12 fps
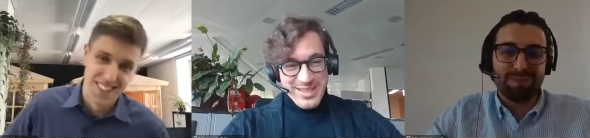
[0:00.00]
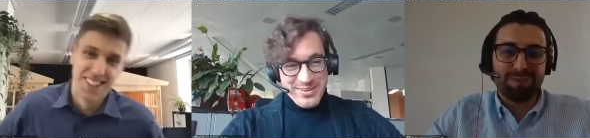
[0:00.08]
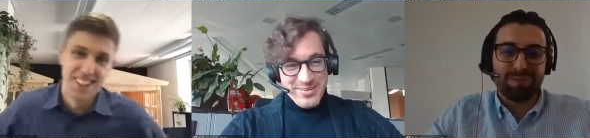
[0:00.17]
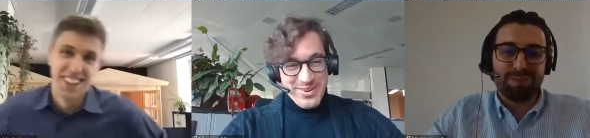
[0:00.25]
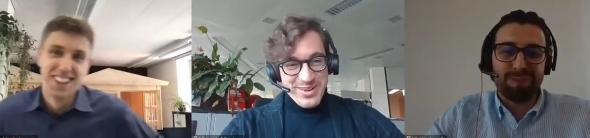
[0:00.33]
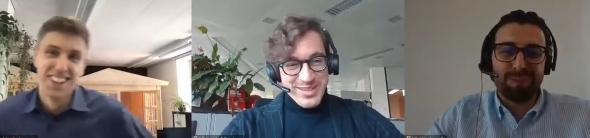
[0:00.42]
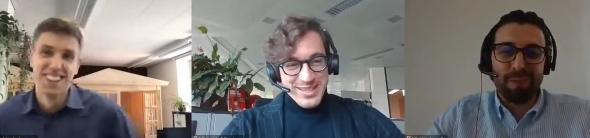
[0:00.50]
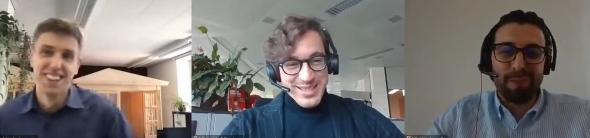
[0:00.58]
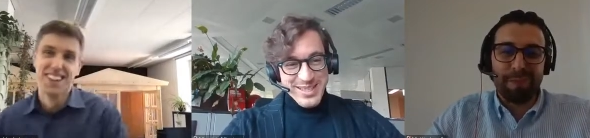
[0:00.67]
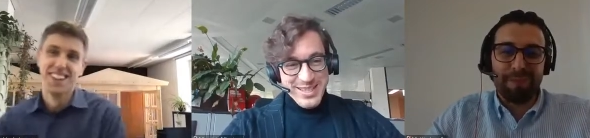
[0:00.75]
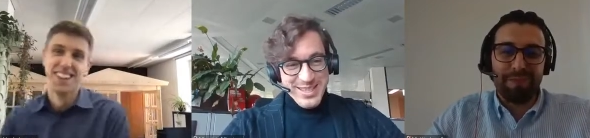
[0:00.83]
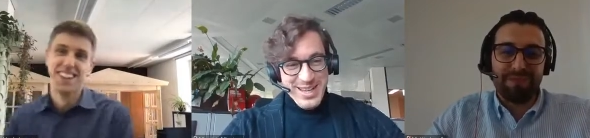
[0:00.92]
Speaker 1: at some point,
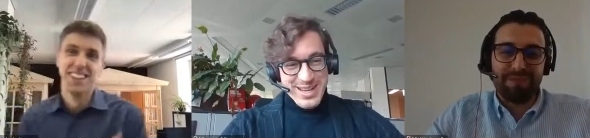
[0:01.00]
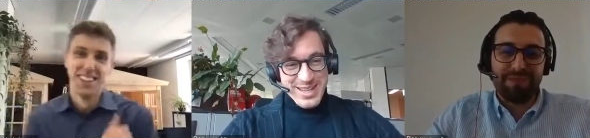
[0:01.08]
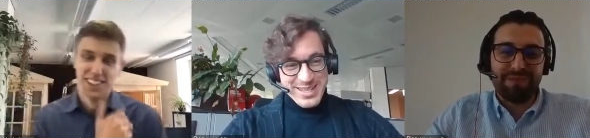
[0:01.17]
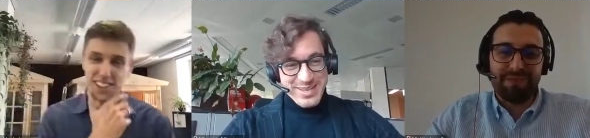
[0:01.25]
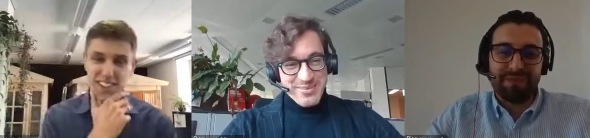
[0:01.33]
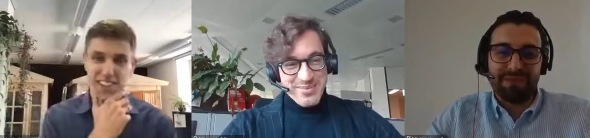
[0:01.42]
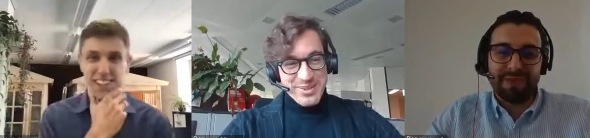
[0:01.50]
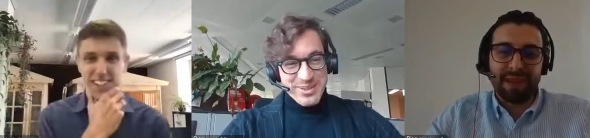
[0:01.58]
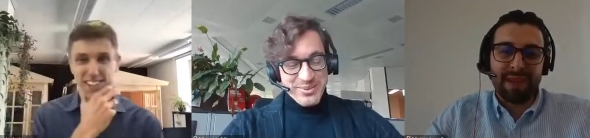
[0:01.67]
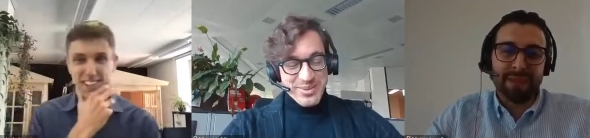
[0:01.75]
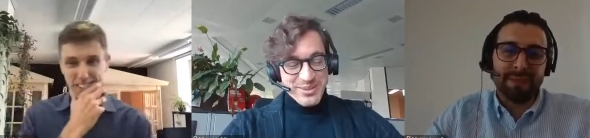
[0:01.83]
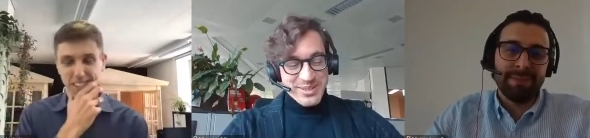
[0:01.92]
at some
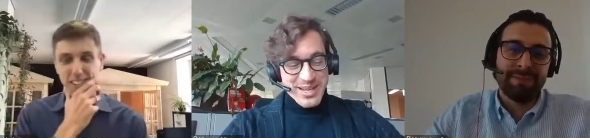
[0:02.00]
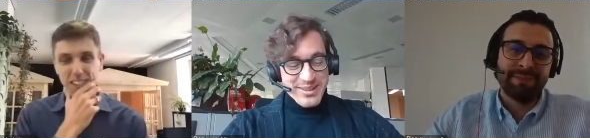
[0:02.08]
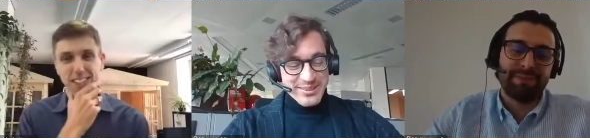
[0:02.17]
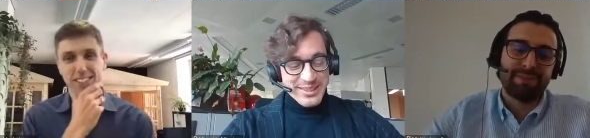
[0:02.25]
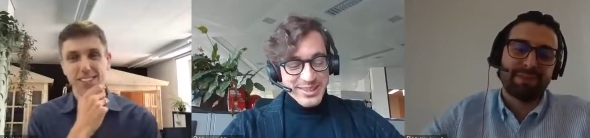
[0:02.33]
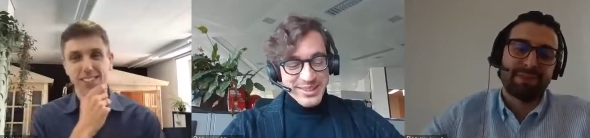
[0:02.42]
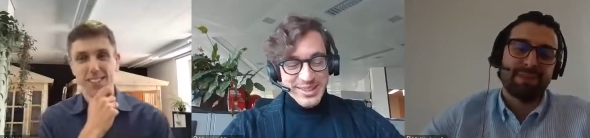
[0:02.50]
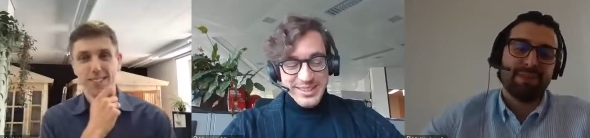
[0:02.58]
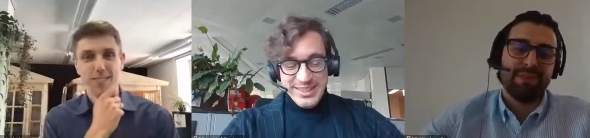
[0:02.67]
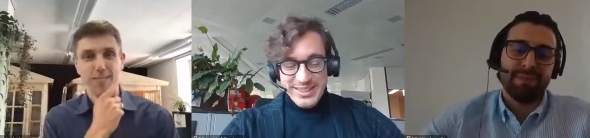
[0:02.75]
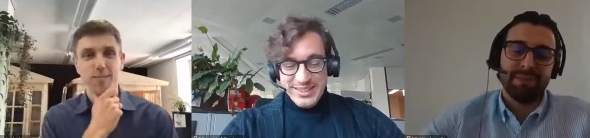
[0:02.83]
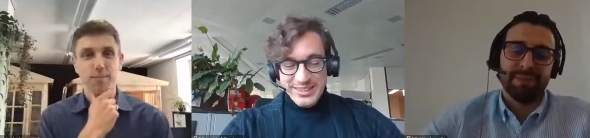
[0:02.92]
point, it will go down.
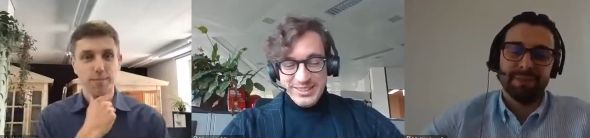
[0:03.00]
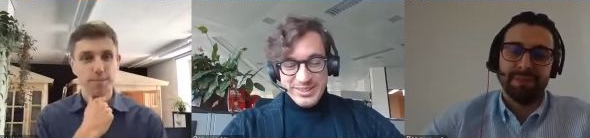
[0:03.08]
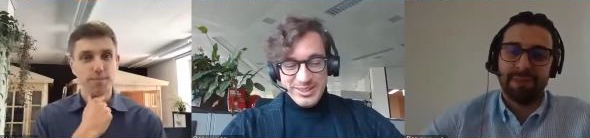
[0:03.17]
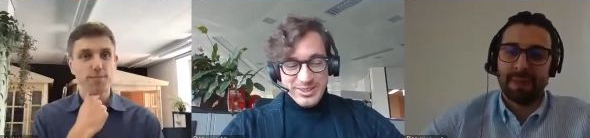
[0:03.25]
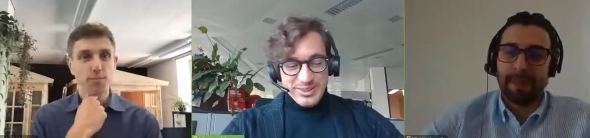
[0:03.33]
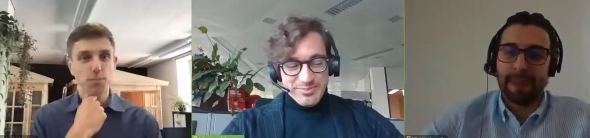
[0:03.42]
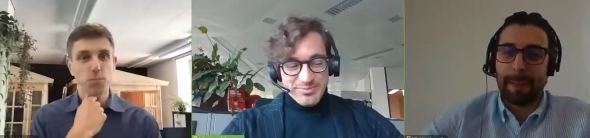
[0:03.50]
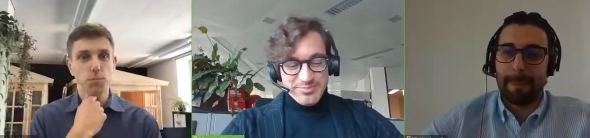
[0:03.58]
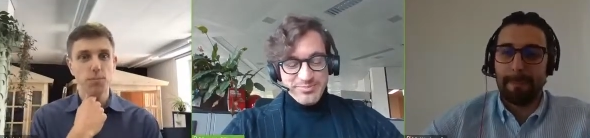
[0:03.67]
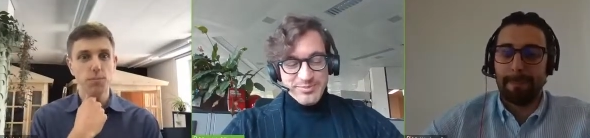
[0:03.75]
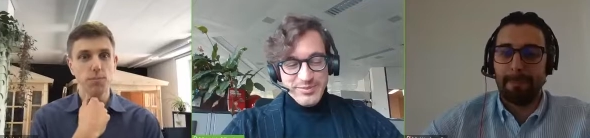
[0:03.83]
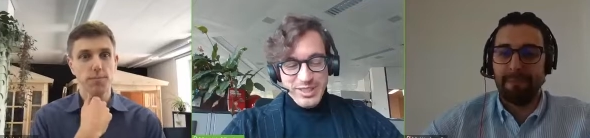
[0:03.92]

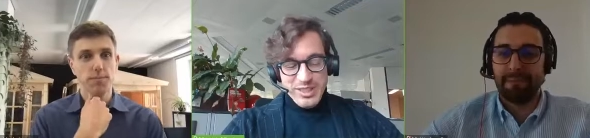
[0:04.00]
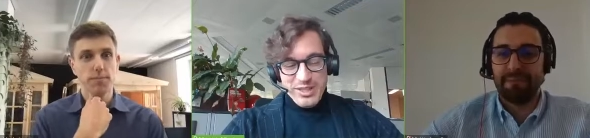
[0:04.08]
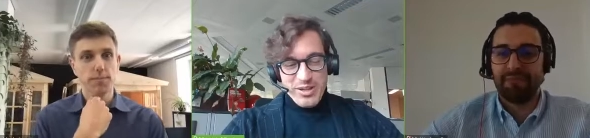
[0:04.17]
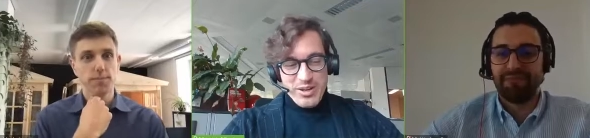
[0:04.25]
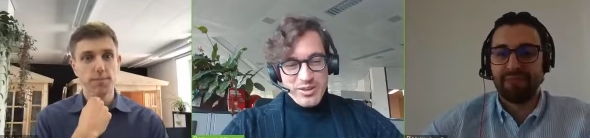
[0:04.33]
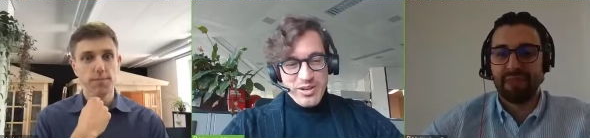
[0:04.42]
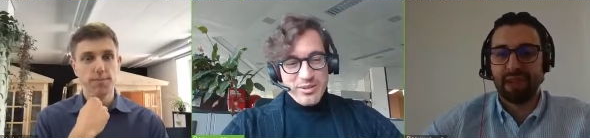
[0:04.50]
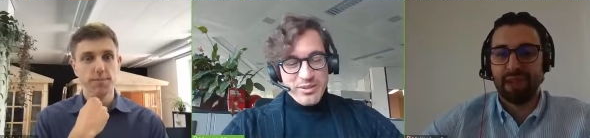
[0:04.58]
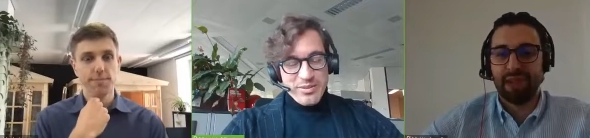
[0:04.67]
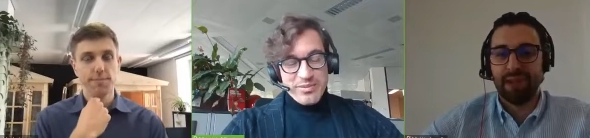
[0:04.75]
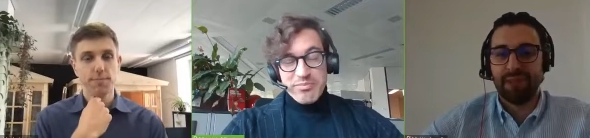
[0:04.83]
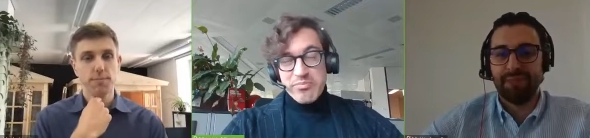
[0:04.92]
Um, not
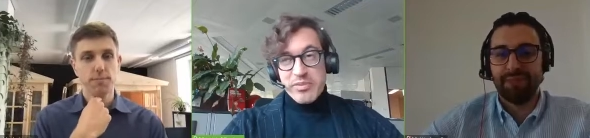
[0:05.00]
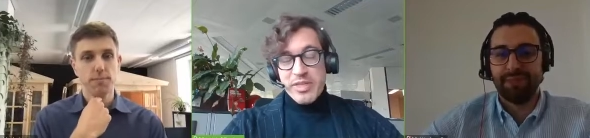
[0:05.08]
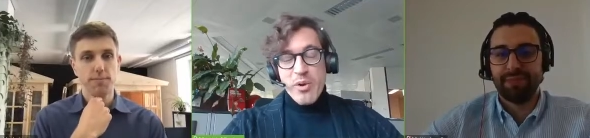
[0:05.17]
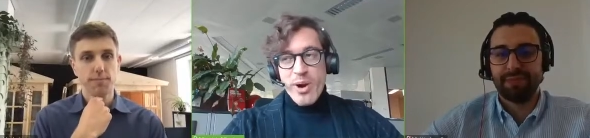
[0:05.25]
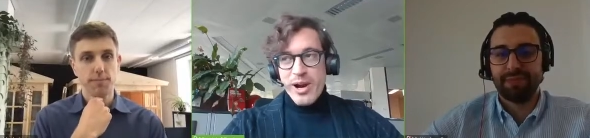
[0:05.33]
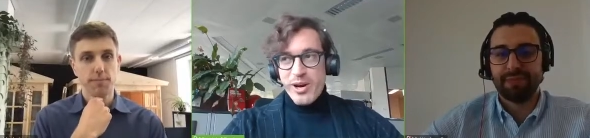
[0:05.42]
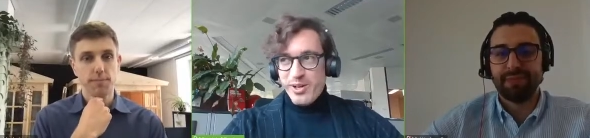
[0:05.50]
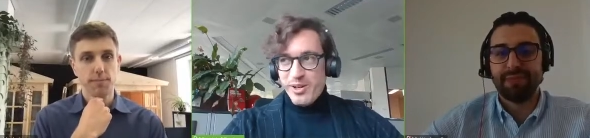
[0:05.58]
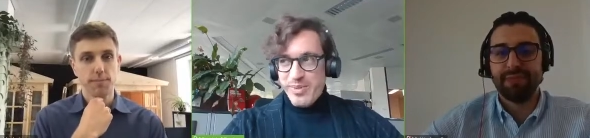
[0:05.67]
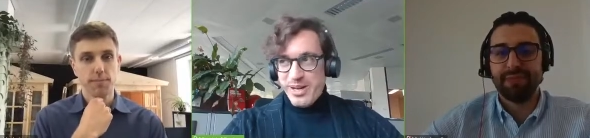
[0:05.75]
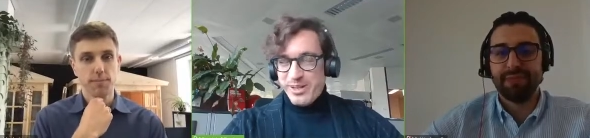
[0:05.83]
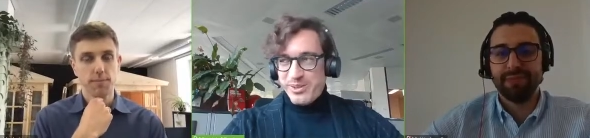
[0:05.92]
the there were
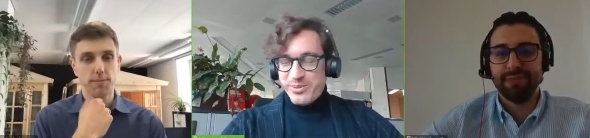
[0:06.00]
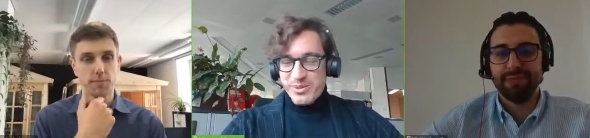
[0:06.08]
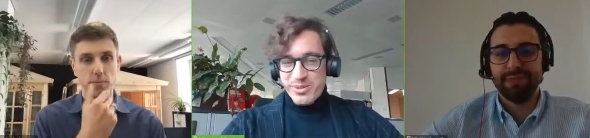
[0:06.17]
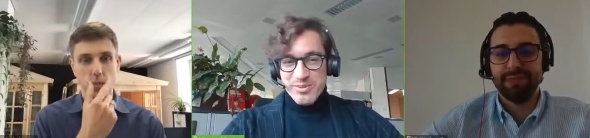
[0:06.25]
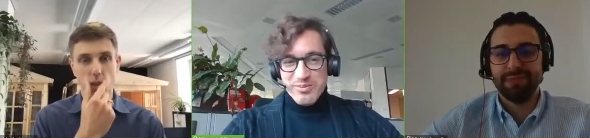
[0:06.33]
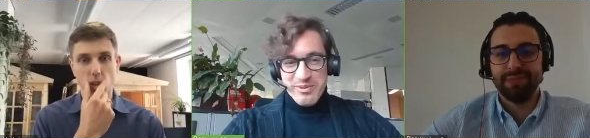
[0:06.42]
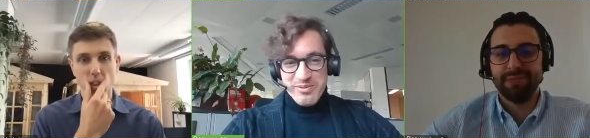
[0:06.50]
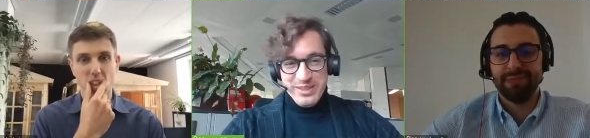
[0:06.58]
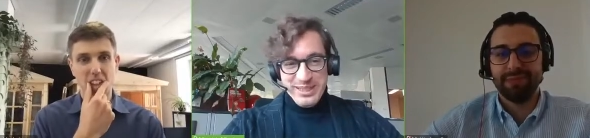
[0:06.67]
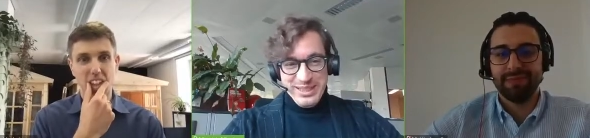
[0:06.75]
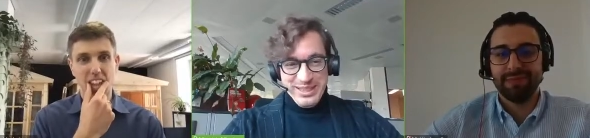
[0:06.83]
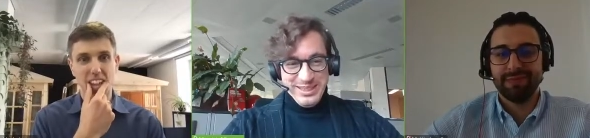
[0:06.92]
none, Marco. It was all perfect.